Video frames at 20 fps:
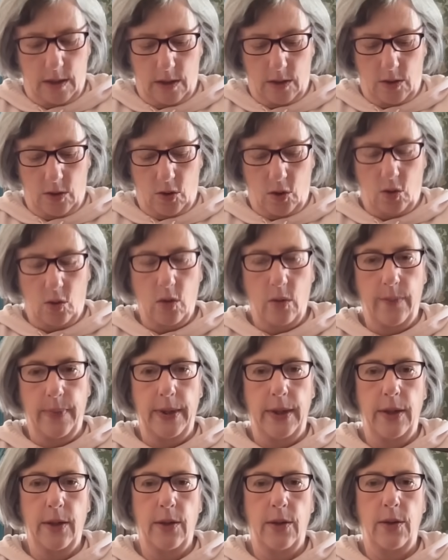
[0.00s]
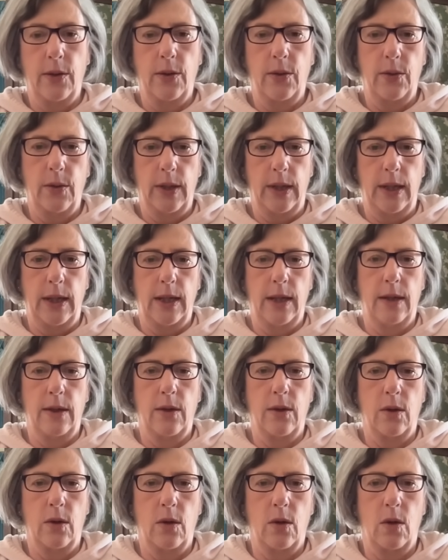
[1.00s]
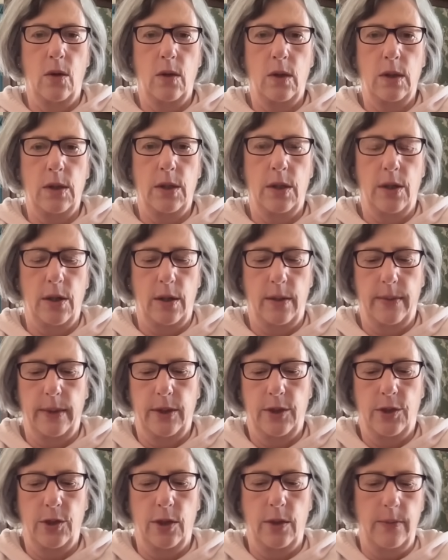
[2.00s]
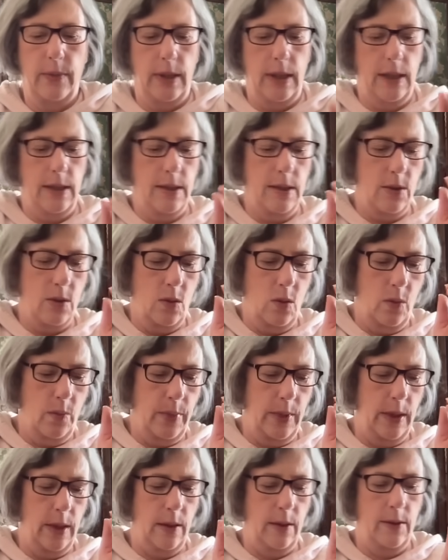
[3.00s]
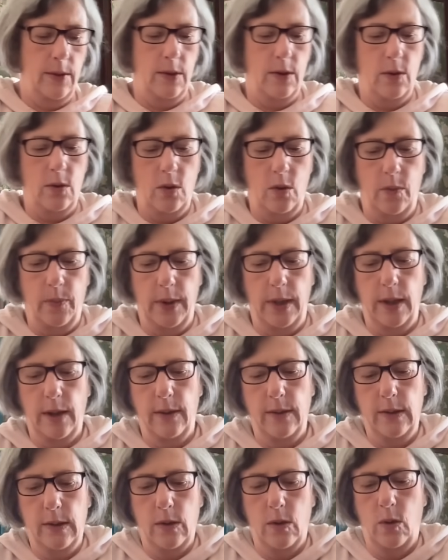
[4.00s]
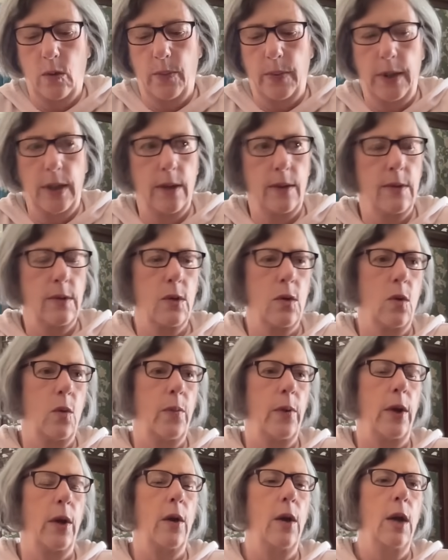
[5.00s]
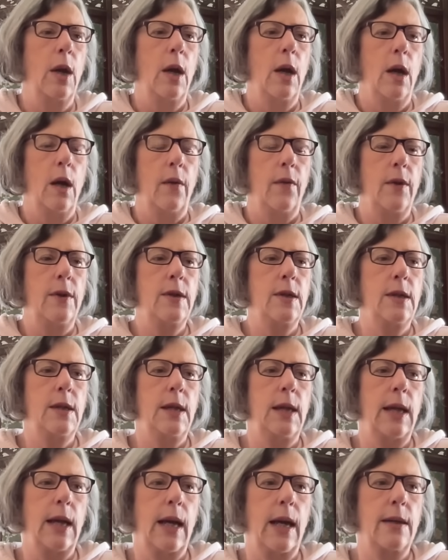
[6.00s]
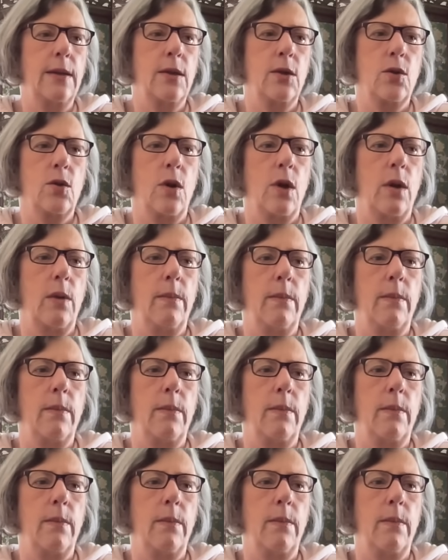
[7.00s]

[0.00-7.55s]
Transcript: Scorpio in October. Show me Scorpio. Scorpio, Scorpio, Scorpio. This is the Astro